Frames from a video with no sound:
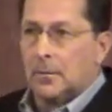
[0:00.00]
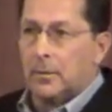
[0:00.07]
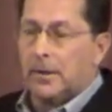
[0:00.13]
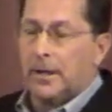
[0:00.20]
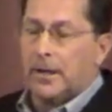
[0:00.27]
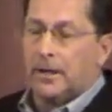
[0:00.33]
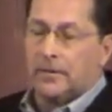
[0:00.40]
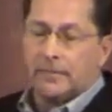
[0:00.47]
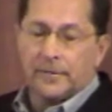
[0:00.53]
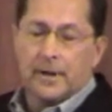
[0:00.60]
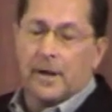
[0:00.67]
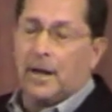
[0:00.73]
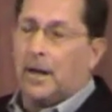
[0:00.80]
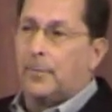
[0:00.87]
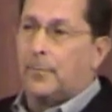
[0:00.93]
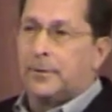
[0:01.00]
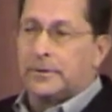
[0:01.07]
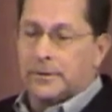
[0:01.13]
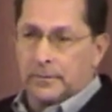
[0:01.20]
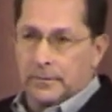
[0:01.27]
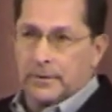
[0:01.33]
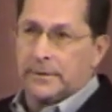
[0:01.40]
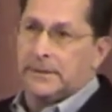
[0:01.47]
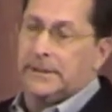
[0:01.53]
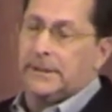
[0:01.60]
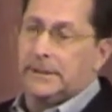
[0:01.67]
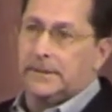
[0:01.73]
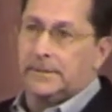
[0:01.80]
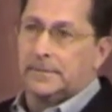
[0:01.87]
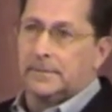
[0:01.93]
we have the
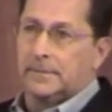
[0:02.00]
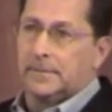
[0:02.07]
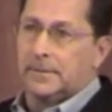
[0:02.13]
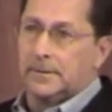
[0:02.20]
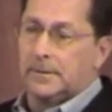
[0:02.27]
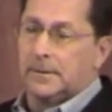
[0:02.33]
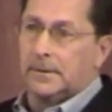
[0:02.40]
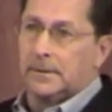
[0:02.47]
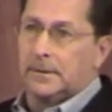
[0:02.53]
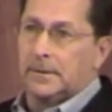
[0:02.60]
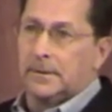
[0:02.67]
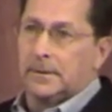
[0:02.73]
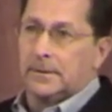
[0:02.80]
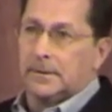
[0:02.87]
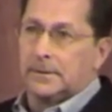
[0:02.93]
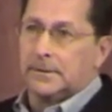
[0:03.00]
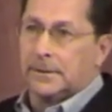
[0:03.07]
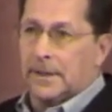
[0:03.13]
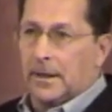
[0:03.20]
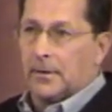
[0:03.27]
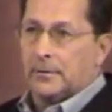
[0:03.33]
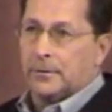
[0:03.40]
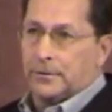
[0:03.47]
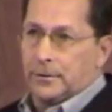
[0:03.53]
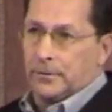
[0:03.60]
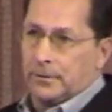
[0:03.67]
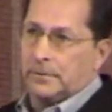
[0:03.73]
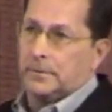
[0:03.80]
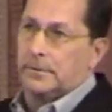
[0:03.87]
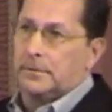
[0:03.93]
opportunity to now
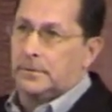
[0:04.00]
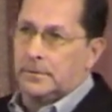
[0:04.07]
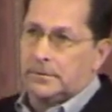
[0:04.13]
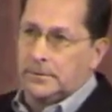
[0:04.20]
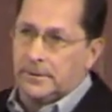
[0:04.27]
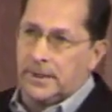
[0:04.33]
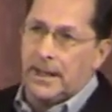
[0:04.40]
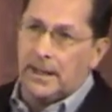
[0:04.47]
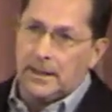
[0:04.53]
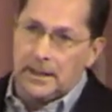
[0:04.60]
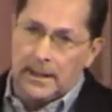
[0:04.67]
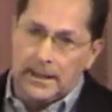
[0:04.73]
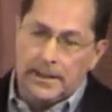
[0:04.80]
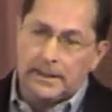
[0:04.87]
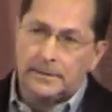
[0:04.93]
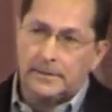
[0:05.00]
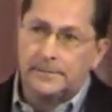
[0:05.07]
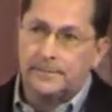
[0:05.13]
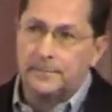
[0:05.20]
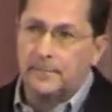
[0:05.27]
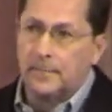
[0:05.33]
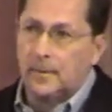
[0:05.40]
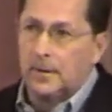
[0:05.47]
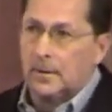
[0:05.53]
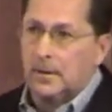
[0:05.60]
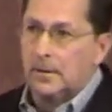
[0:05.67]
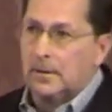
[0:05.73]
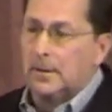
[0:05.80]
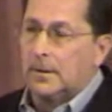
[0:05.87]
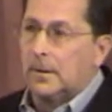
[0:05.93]
turn to that light,
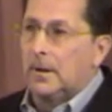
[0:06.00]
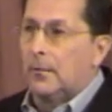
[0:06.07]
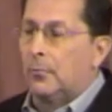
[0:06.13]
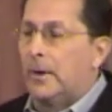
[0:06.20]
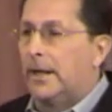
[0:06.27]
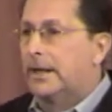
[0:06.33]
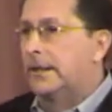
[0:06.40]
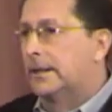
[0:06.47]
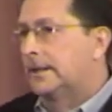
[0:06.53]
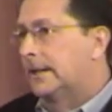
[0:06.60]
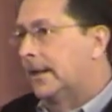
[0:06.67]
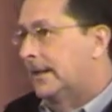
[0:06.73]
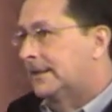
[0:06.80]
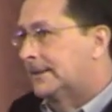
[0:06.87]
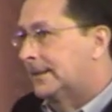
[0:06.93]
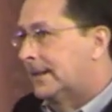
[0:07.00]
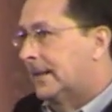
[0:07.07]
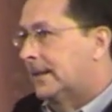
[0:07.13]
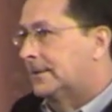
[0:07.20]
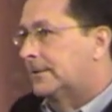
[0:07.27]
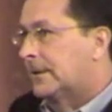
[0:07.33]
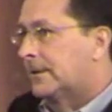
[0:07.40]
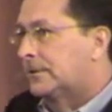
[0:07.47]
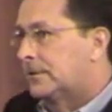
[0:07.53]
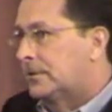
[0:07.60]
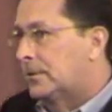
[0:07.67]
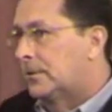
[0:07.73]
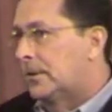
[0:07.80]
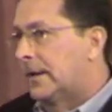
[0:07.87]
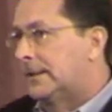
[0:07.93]
recognize it as our
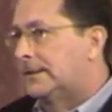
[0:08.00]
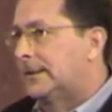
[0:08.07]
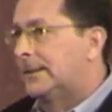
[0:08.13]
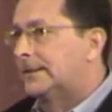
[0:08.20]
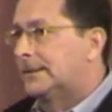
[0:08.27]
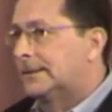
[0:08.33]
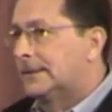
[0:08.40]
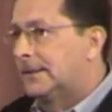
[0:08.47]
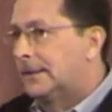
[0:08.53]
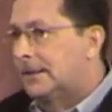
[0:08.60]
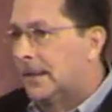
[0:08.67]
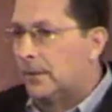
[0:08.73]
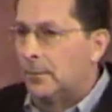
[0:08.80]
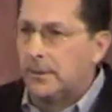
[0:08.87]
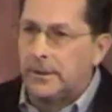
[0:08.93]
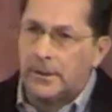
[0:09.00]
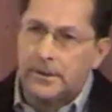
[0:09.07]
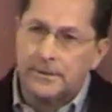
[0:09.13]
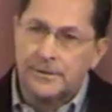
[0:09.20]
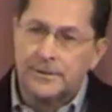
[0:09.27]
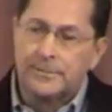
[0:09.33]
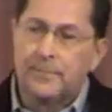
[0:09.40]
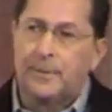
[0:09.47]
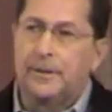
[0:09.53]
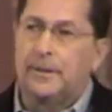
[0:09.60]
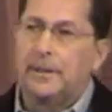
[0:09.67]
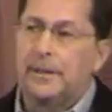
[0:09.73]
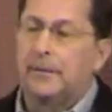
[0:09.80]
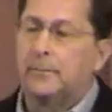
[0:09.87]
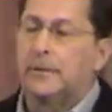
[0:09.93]
true identity, that we are
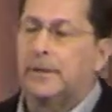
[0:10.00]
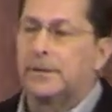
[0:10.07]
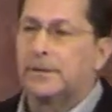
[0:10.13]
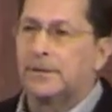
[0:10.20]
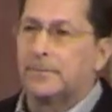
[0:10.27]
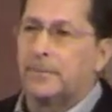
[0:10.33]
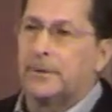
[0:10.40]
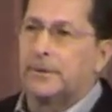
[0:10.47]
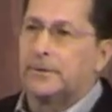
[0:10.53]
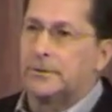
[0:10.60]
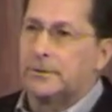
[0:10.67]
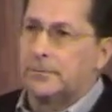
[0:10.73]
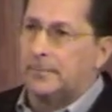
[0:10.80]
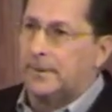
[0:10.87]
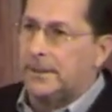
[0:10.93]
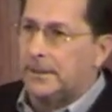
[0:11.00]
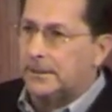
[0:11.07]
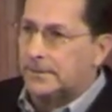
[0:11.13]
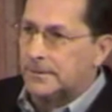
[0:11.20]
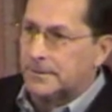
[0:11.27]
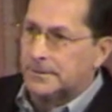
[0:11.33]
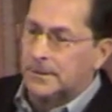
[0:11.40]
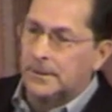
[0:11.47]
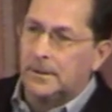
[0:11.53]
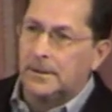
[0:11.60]
spirit, we are spiritual beings,